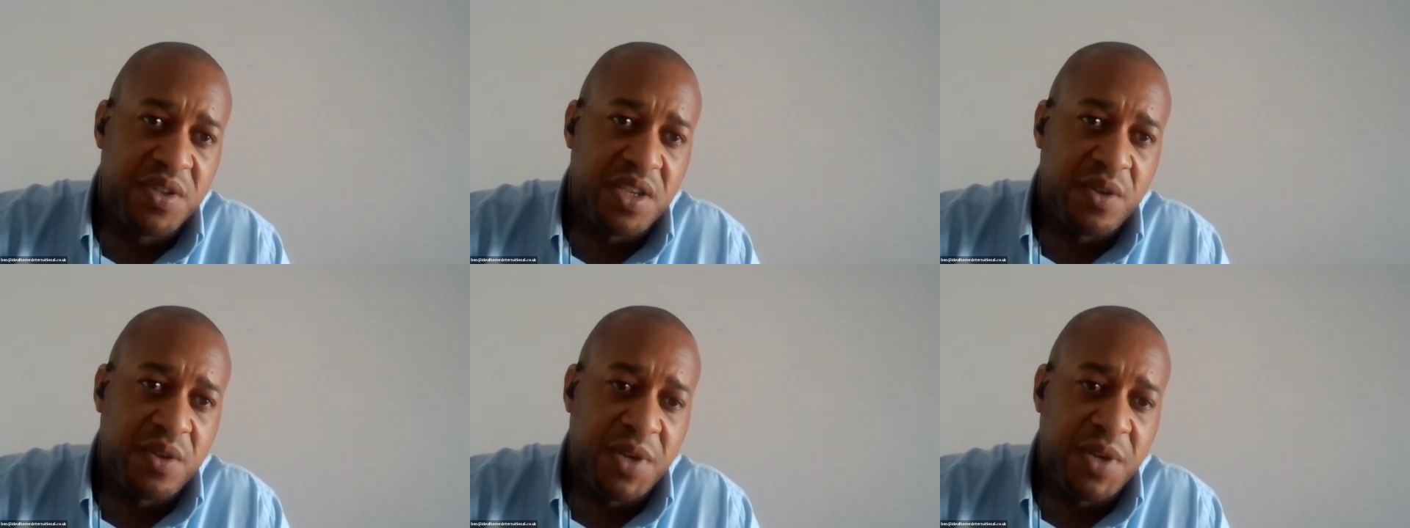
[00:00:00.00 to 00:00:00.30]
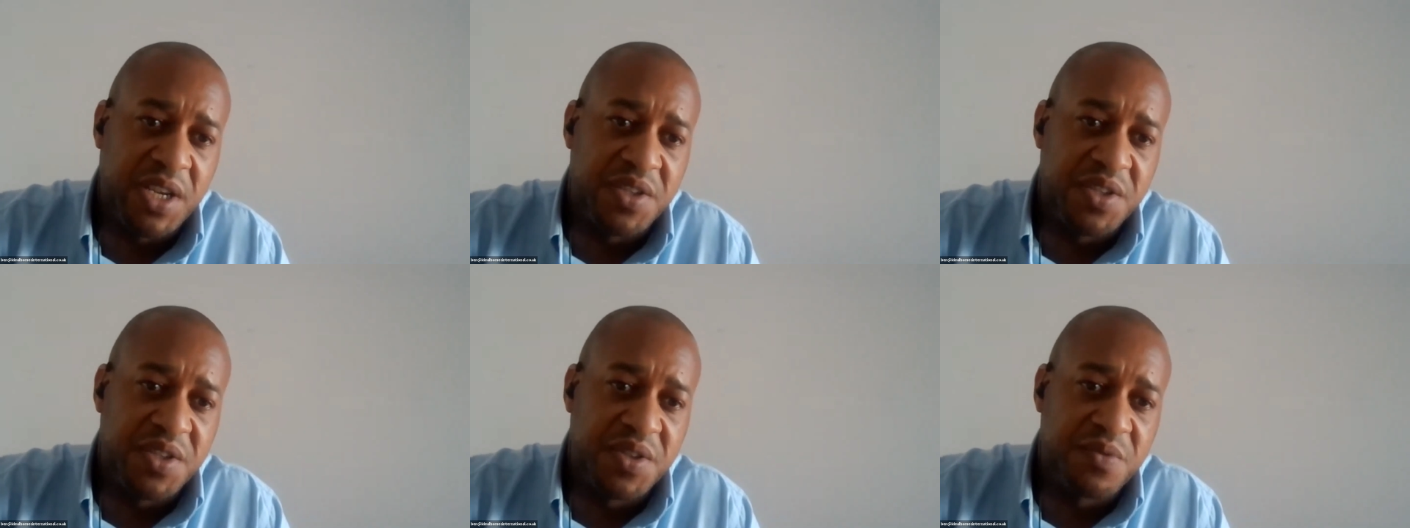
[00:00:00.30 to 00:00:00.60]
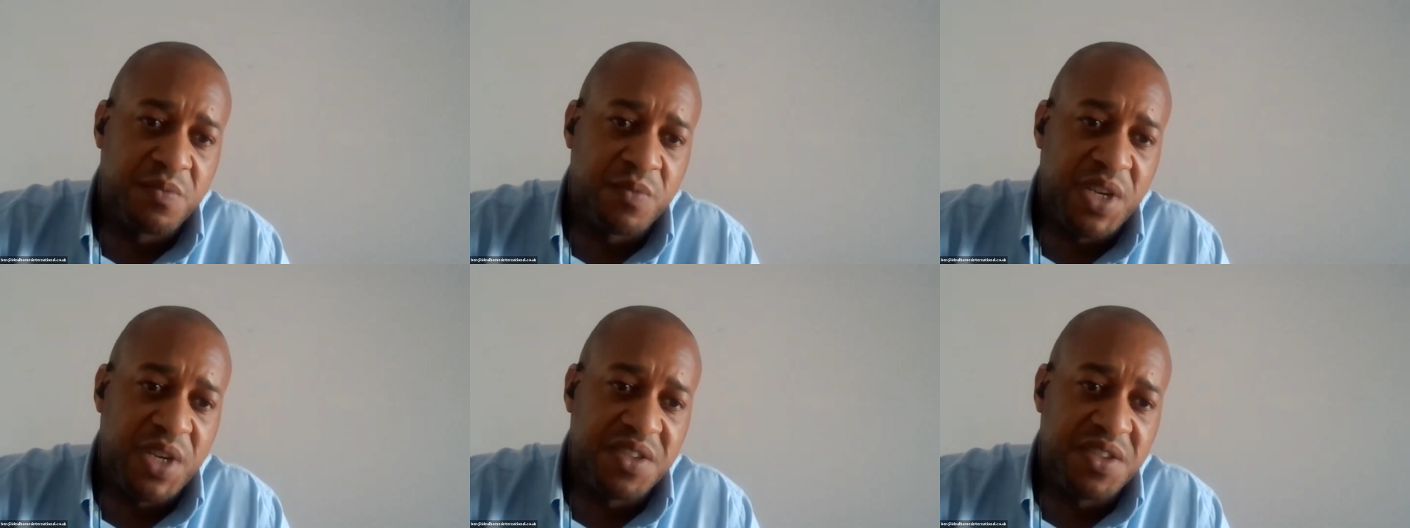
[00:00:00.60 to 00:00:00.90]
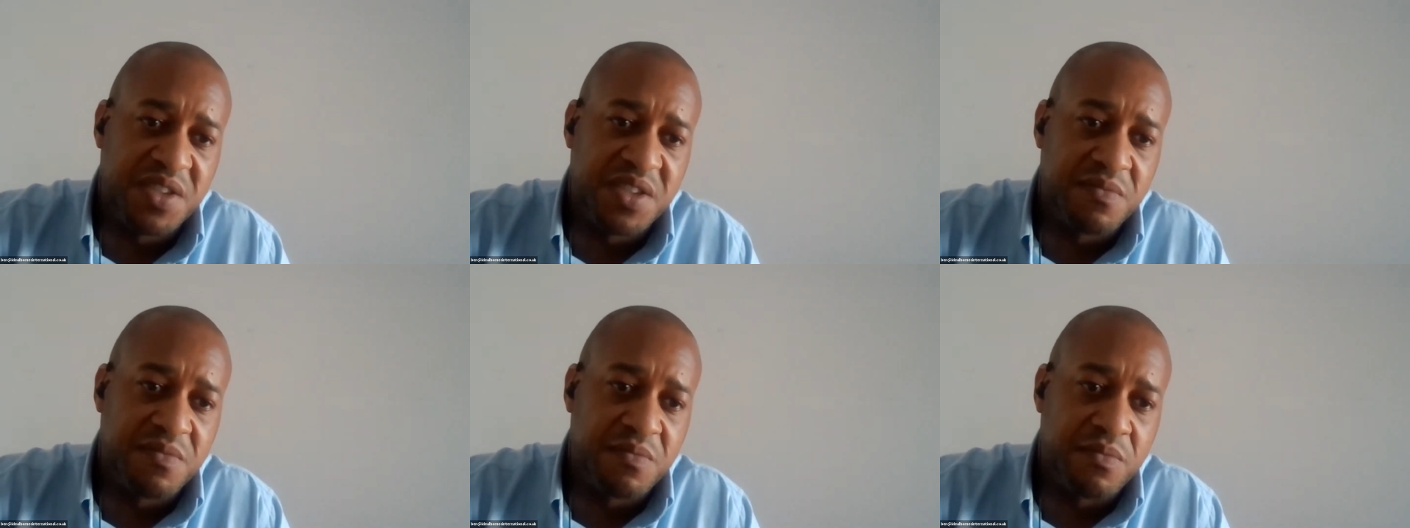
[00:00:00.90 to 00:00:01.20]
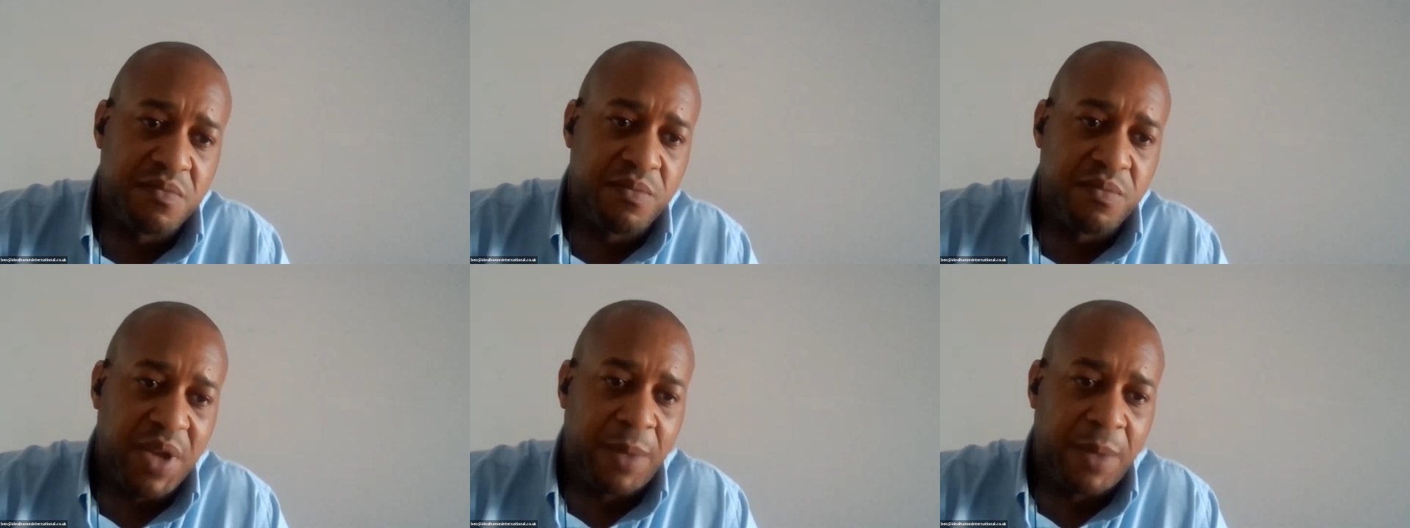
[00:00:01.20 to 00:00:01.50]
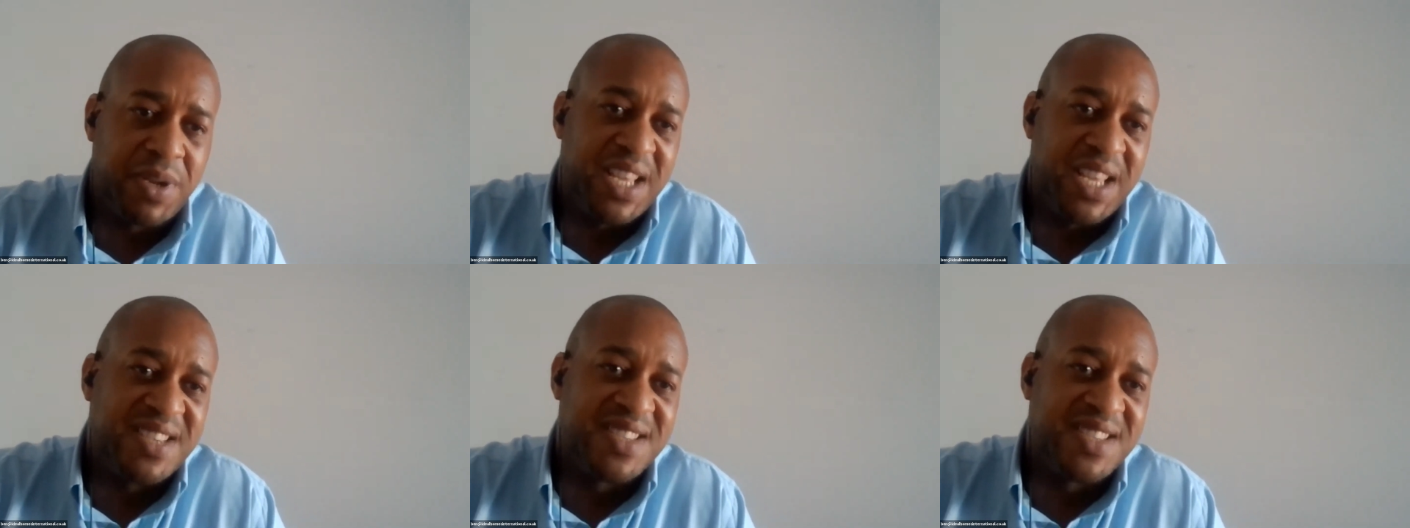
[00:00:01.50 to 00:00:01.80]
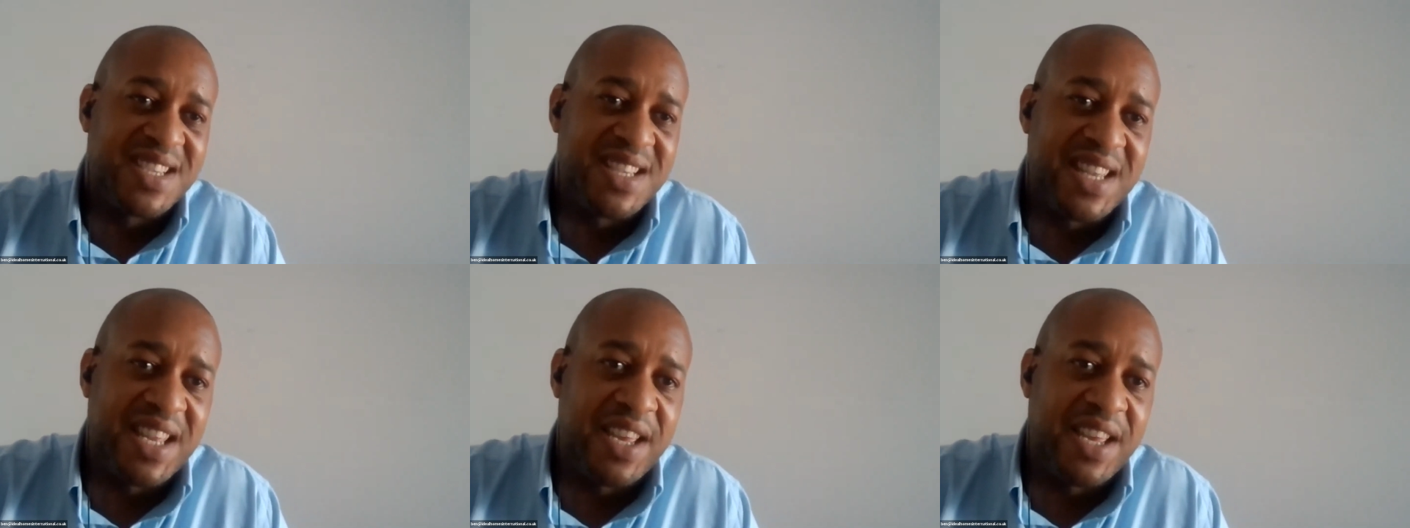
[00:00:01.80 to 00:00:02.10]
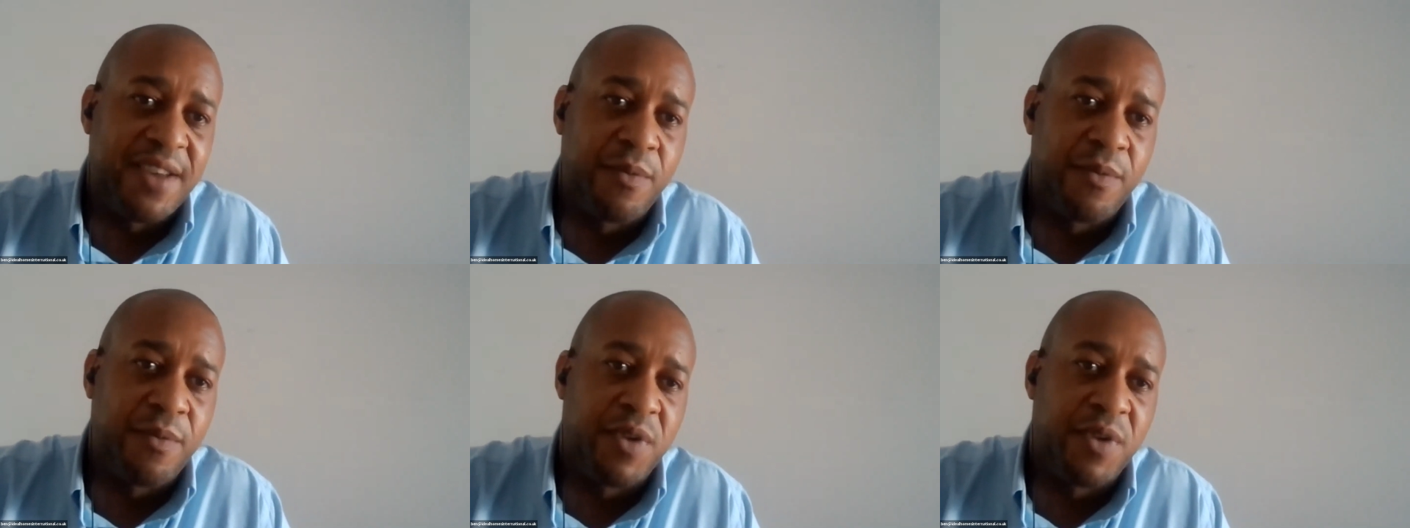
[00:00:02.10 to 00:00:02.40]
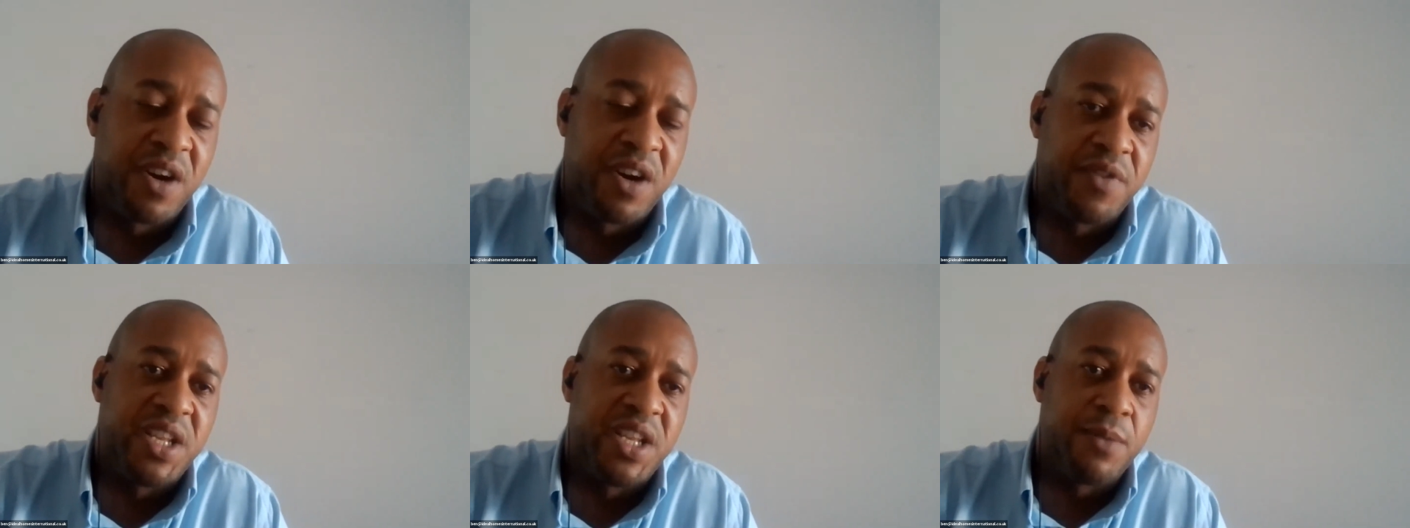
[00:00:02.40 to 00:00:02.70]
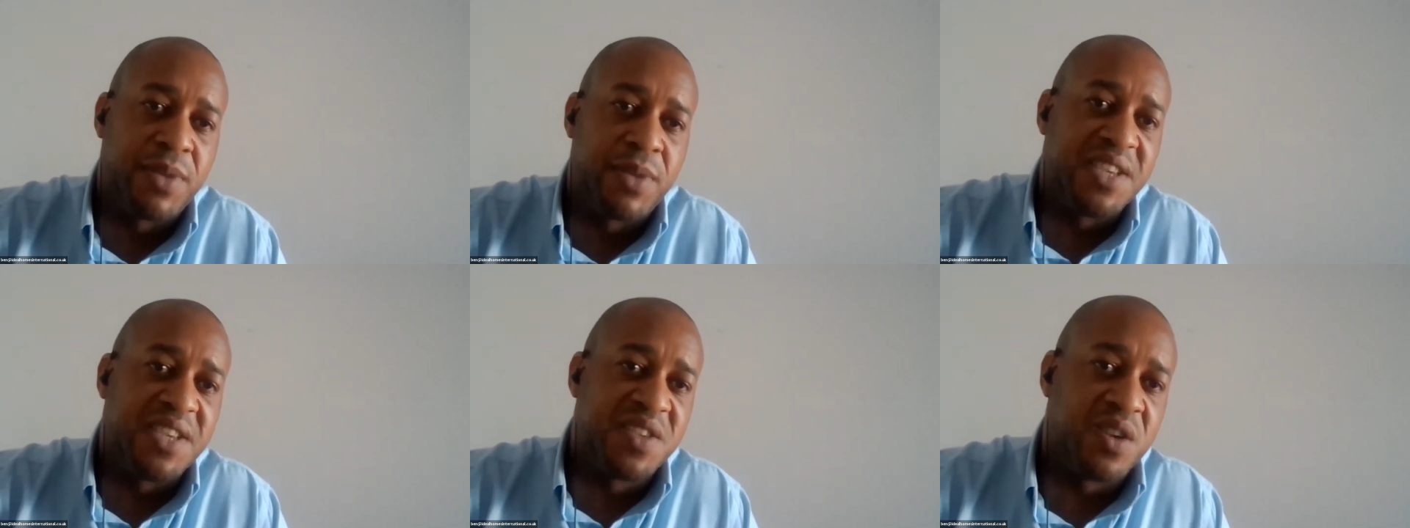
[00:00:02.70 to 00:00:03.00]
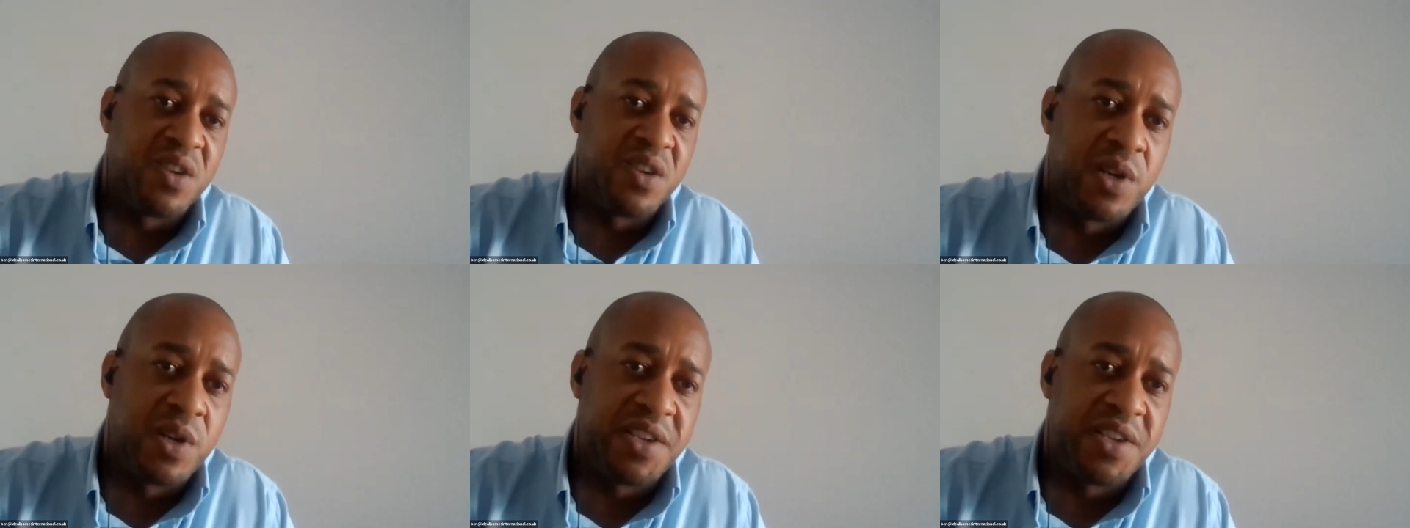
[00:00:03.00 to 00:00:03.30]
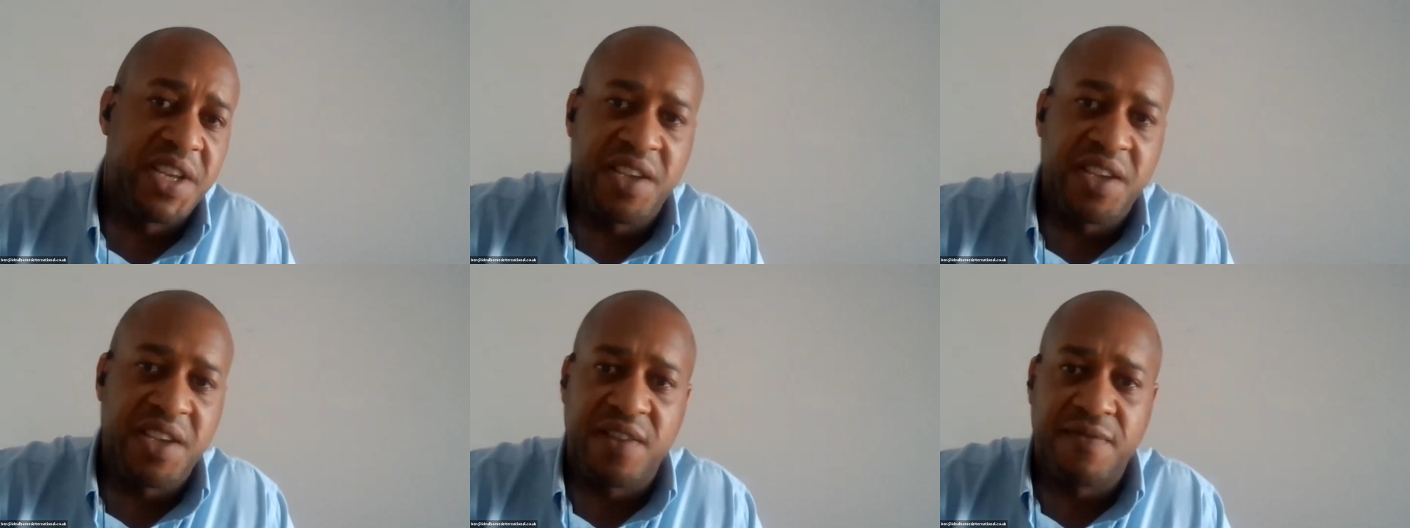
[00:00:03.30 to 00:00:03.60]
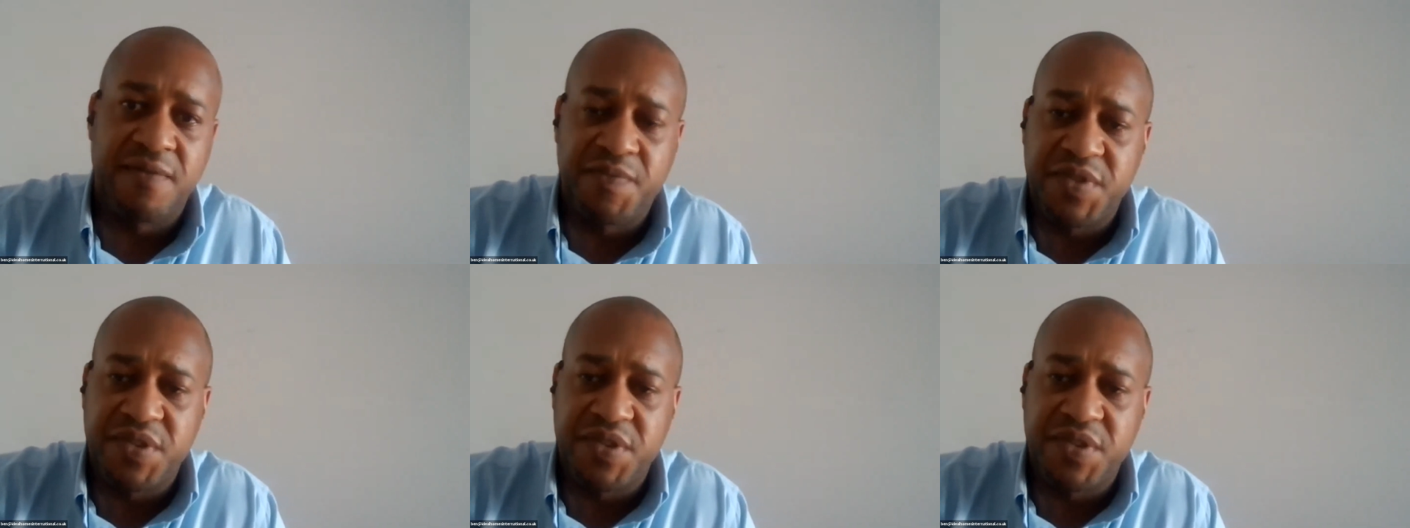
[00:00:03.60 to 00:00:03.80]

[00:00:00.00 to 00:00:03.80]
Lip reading: where's a place to live rather than a place to holiday in.